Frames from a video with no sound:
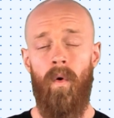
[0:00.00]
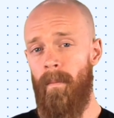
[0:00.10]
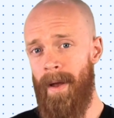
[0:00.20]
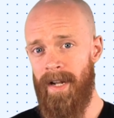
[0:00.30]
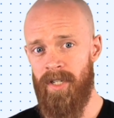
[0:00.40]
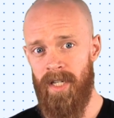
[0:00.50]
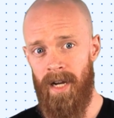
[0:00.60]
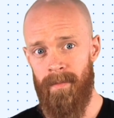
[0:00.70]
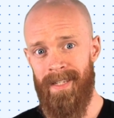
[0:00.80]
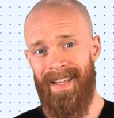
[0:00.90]
or batch
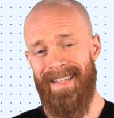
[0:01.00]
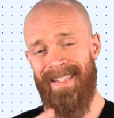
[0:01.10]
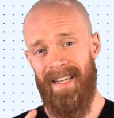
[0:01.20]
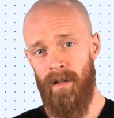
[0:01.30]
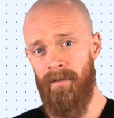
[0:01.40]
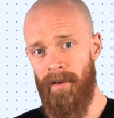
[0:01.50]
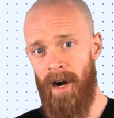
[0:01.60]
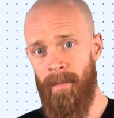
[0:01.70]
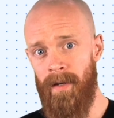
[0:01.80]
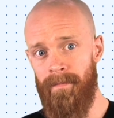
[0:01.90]
jobs in a single
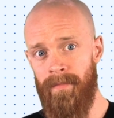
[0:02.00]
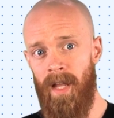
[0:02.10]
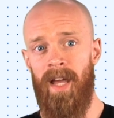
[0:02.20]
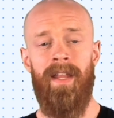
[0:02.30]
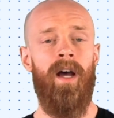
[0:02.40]
environment, and